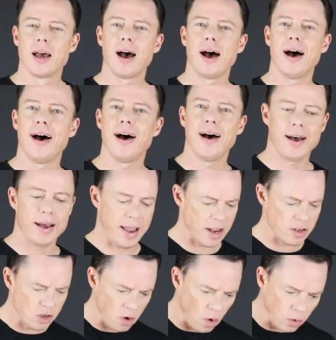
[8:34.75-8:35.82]

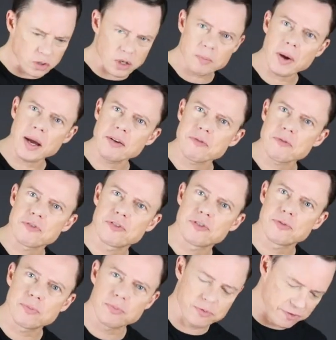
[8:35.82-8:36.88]
And you also might
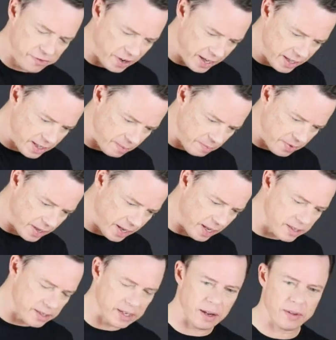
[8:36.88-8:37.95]
find something
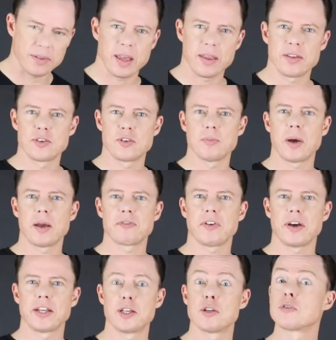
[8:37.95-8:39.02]
else down there that you might
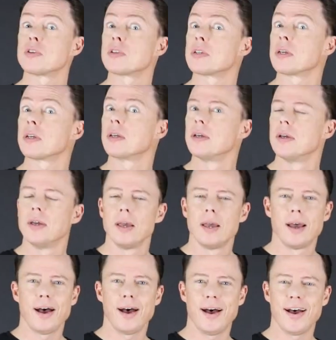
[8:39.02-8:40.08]
find interesting.
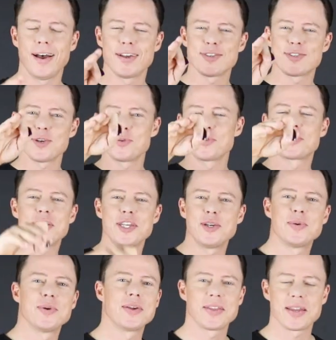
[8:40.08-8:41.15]
So see
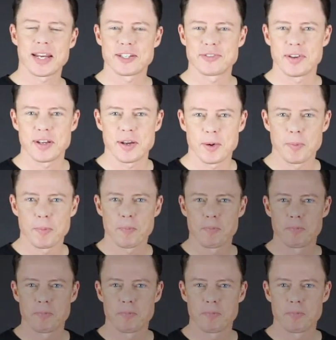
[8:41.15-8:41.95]
you in the next video.